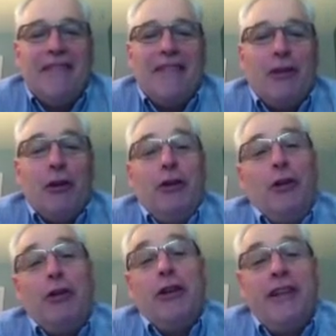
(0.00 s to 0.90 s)
So
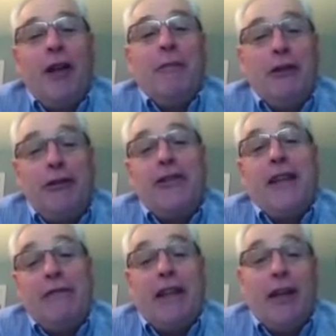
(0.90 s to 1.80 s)
you could tell me, you just
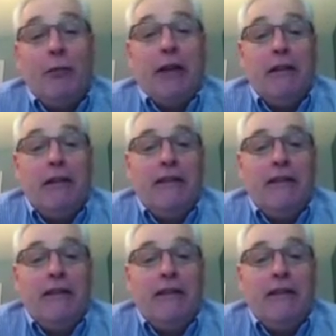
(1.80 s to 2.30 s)
have to kill me.